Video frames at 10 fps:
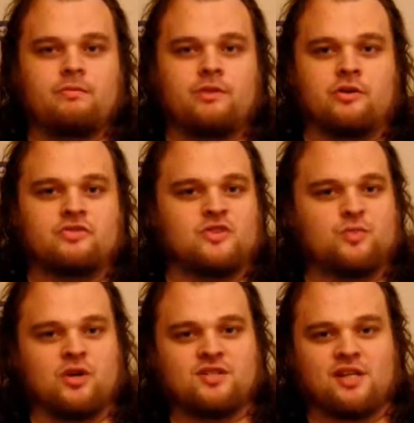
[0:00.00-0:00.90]
There's this
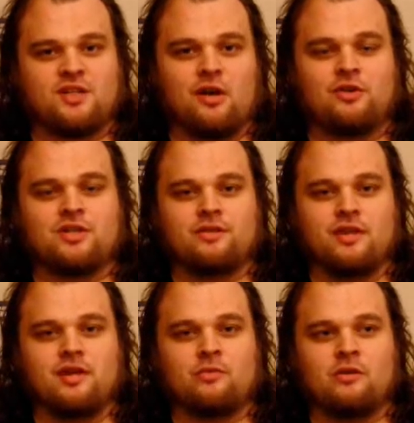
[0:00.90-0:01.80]
weird technology
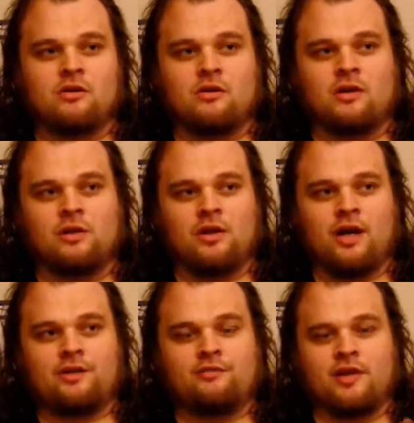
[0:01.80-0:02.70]
thing where a
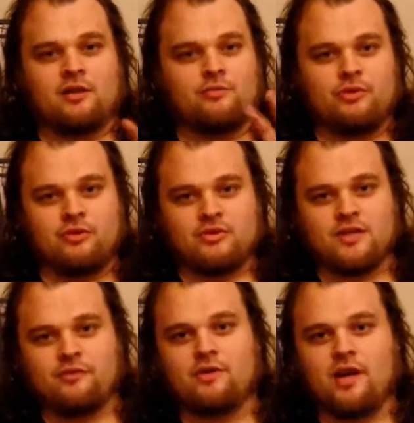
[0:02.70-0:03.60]
lot of like computer
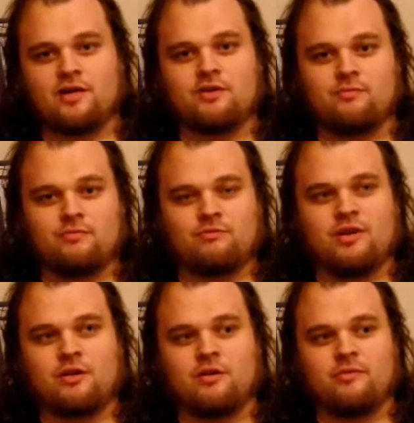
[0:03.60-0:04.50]
stuff, actually
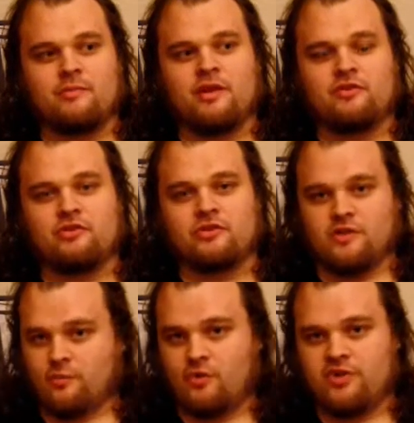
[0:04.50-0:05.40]
Frank Herbert made a decision
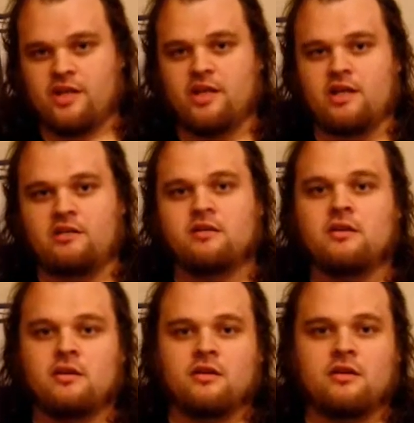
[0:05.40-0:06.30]
not to put that in.
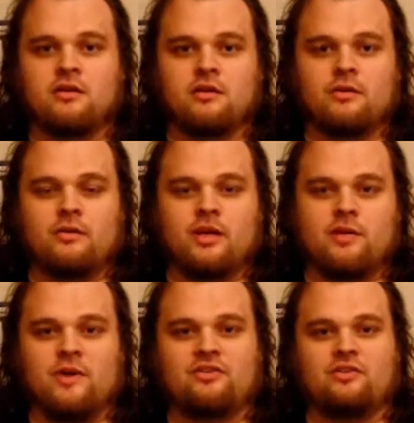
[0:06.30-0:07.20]

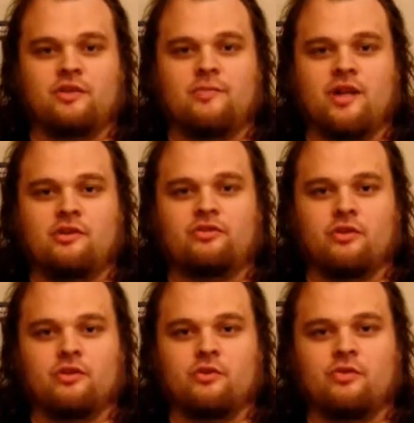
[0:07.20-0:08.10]
He basically made it
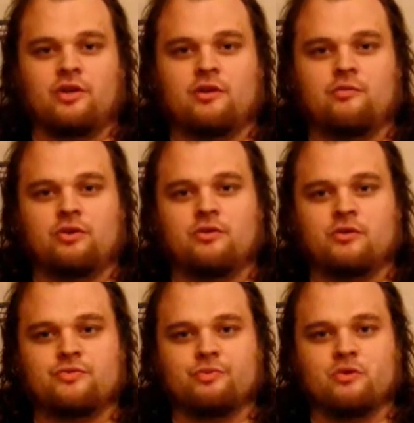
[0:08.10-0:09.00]
so the
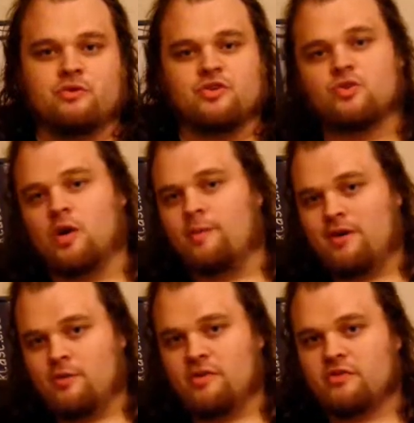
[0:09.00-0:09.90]
computers were destroyed by
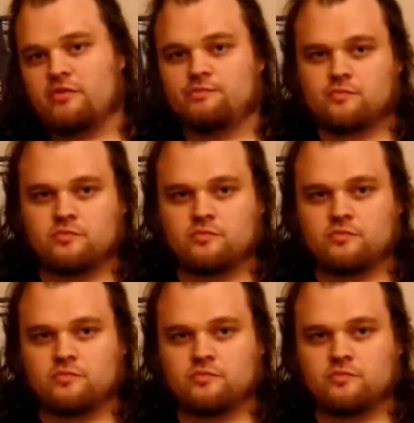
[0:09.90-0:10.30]
humans.